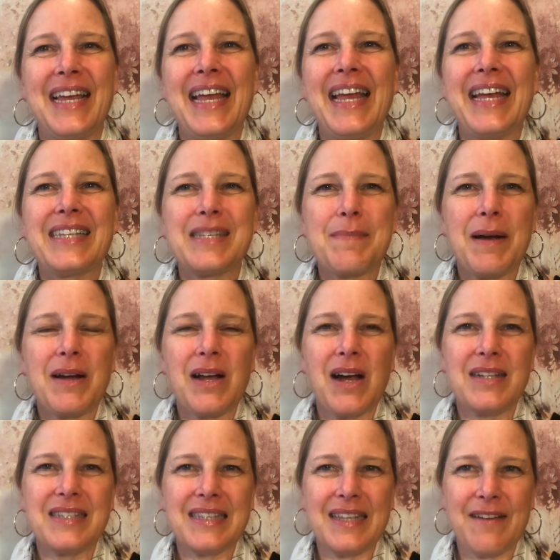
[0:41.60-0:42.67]
It's about
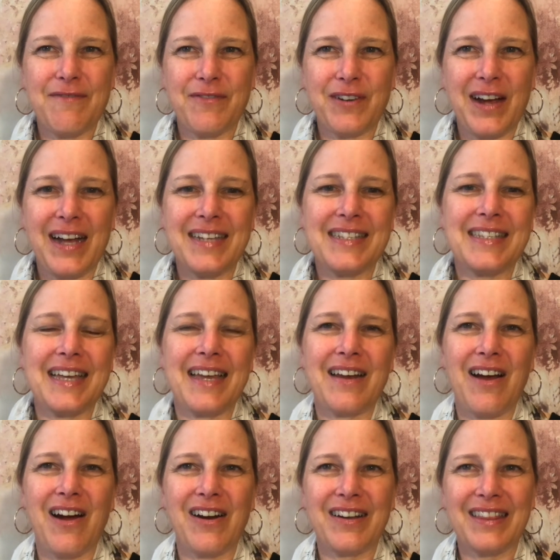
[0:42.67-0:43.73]
God's love for us and
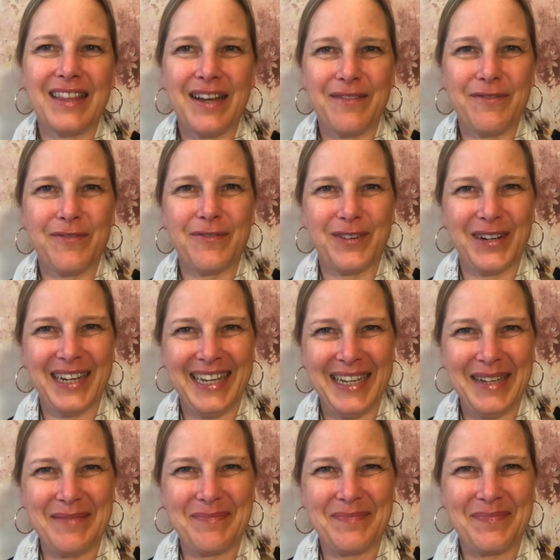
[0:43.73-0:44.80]
our love for
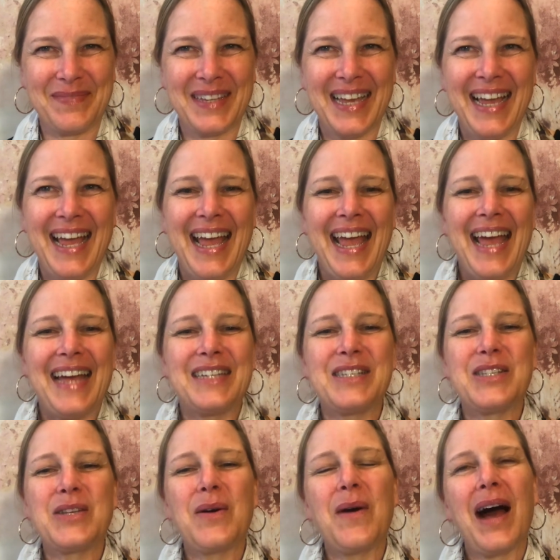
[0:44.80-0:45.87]
Him. And
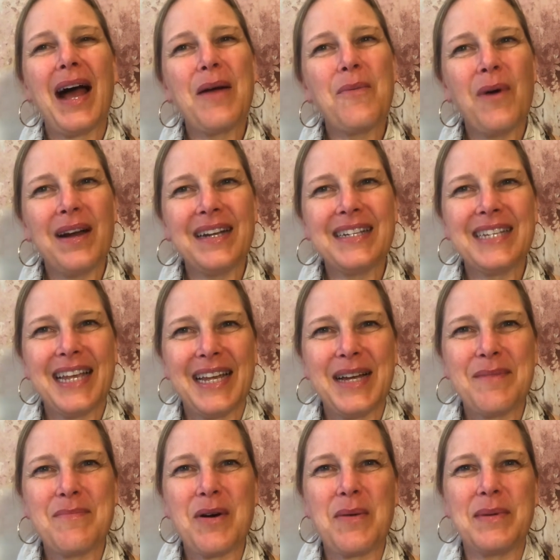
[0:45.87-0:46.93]
so I want to take
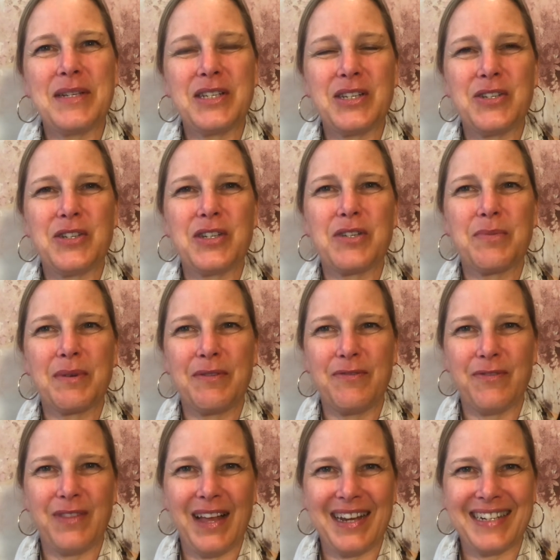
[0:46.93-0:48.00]
a moment to just
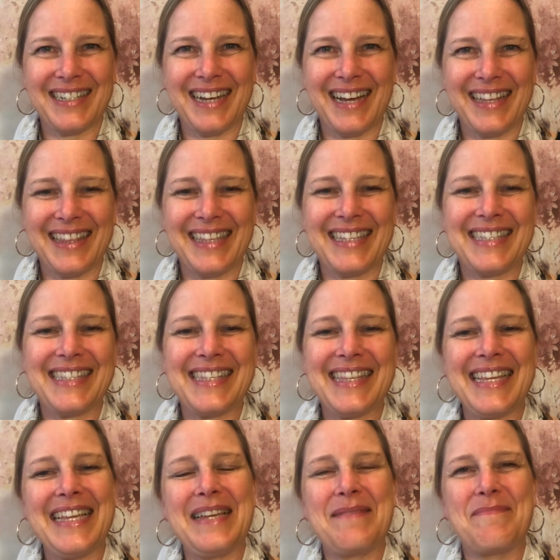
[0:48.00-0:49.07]
reflect on this
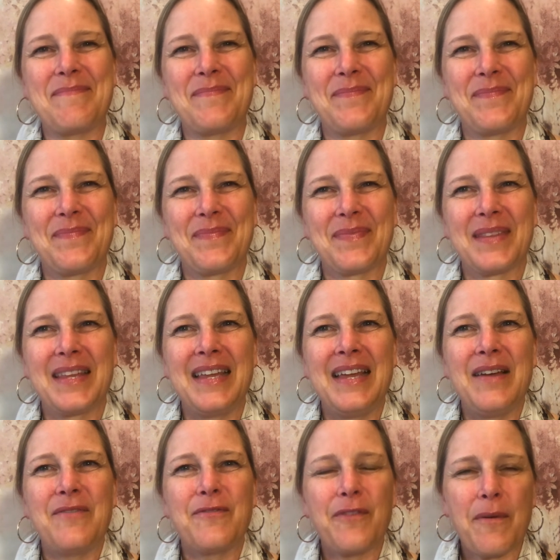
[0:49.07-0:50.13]
theme.
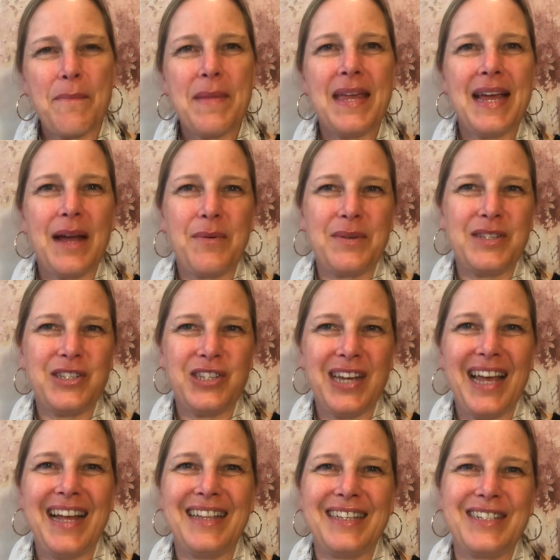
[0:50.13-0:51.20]
For me, I was
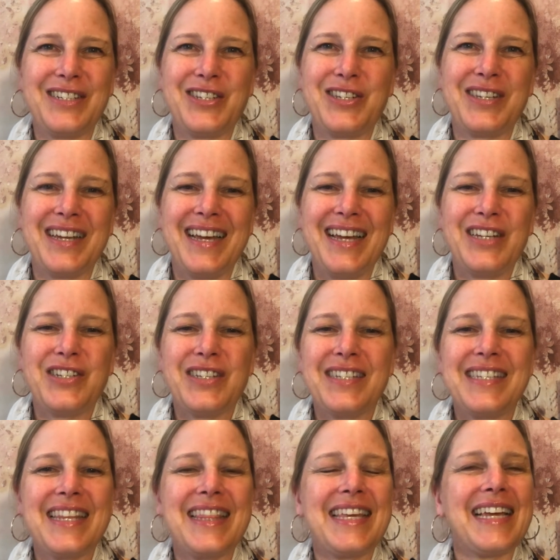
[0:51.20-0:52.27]
challenged
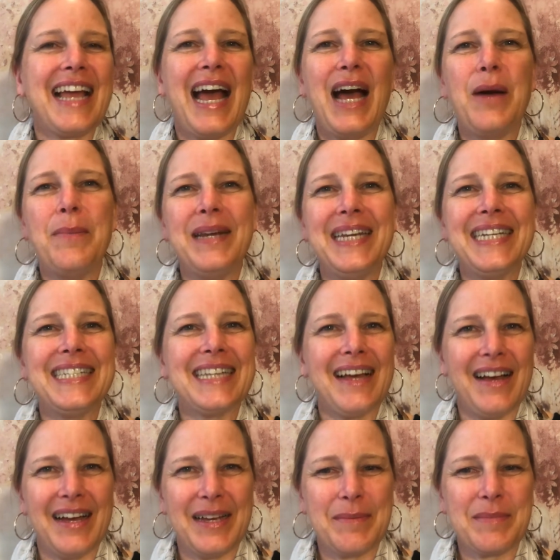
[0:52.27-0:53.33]
just to think, how many
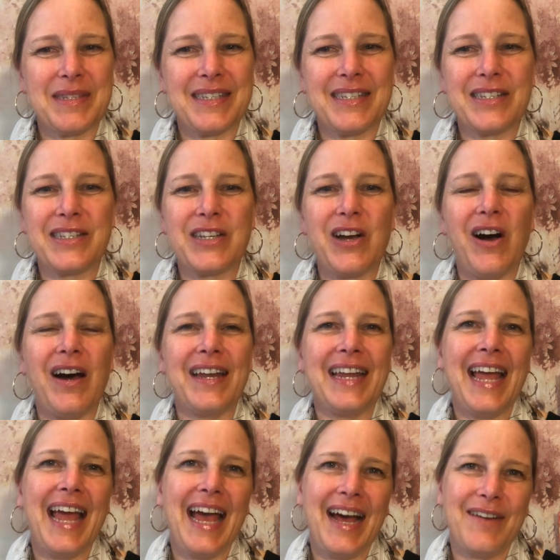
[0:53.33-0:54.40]
times does God
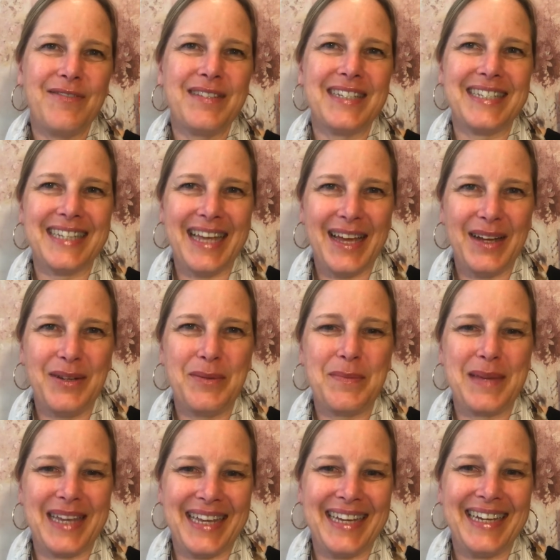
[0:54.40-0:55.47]
have to tell
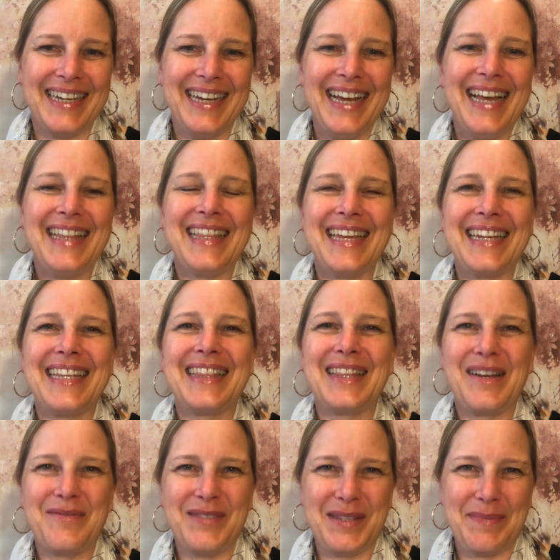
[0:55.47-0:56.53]
me that He
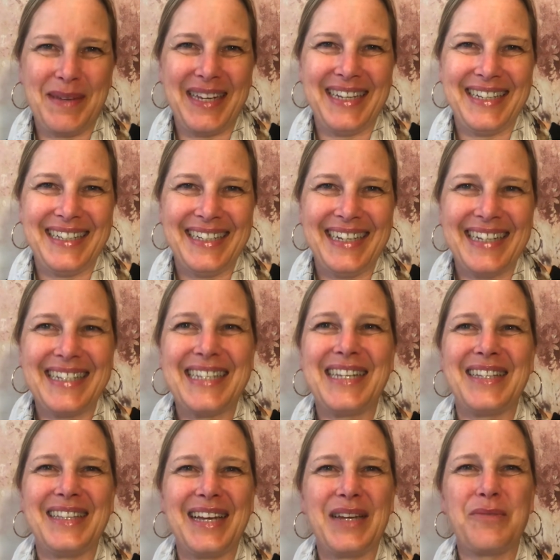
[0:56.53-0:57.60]
loves me
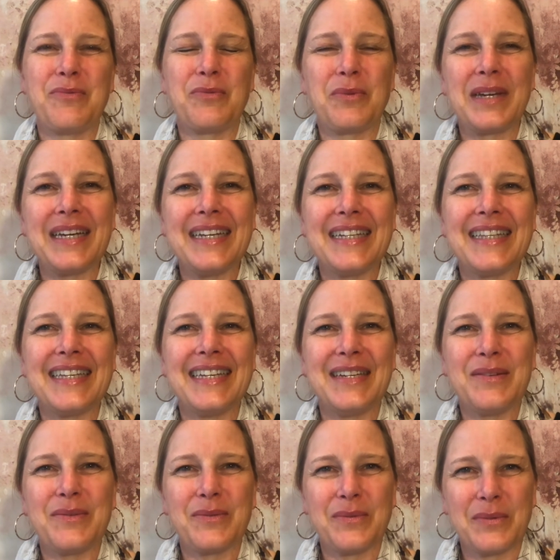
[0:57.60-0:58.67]
until I
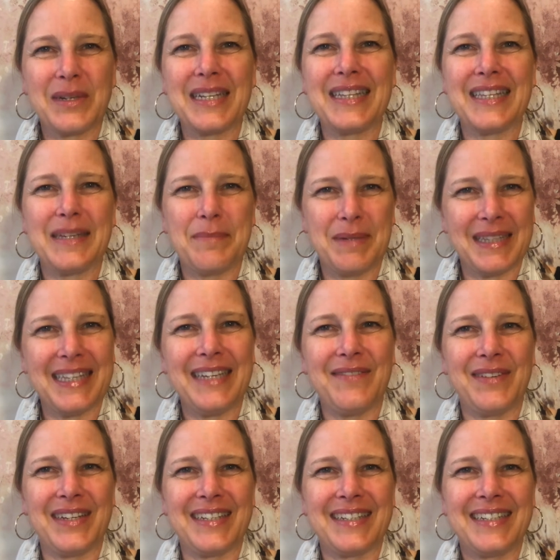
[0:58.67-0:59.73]
really, really
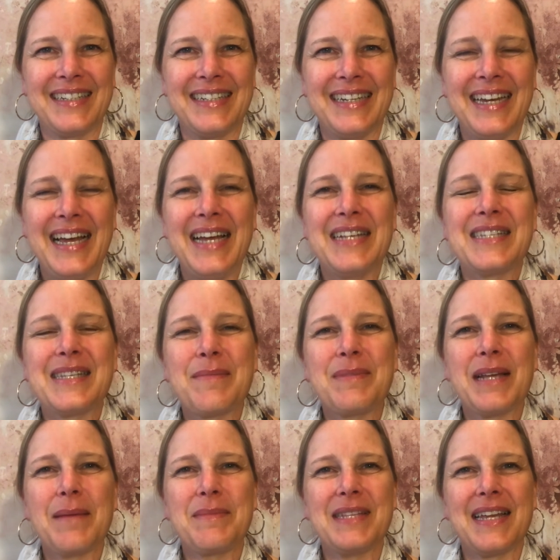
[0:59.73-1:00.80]
believe it?
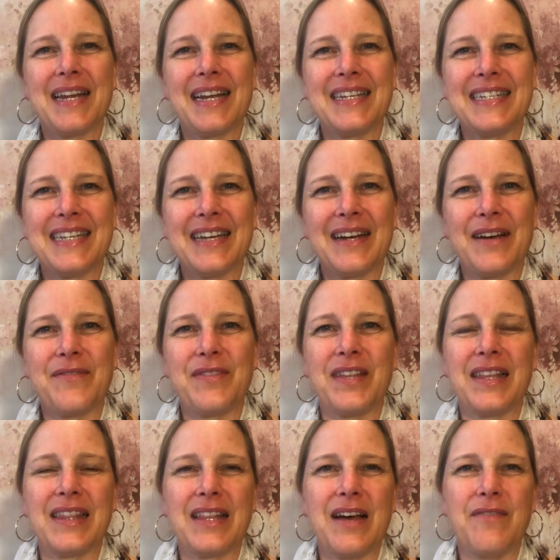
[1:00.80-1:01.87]
Sometimes that idea of the
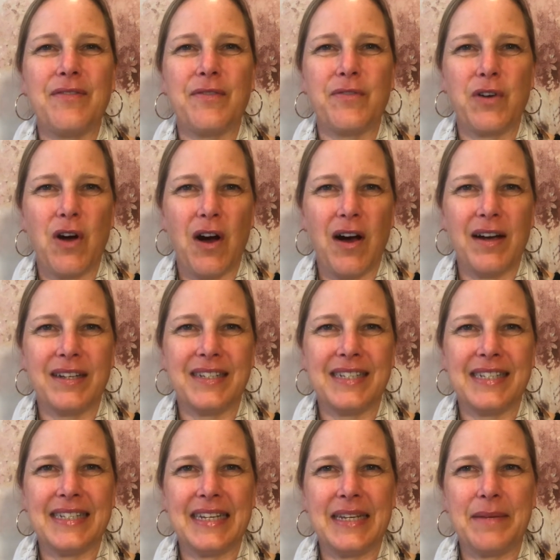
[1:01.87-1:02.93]
love of God
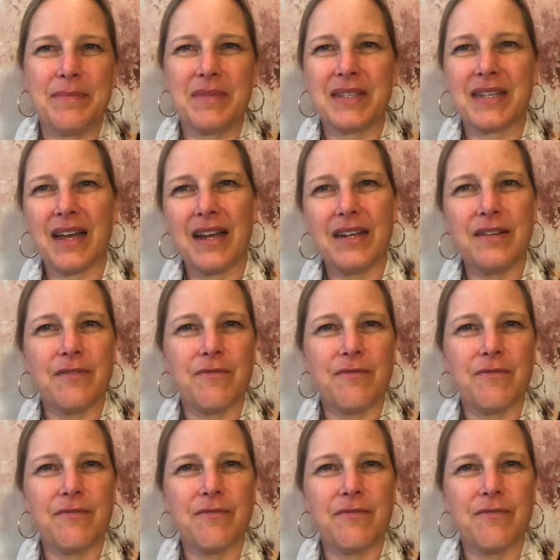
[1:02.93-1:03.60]
seems kind of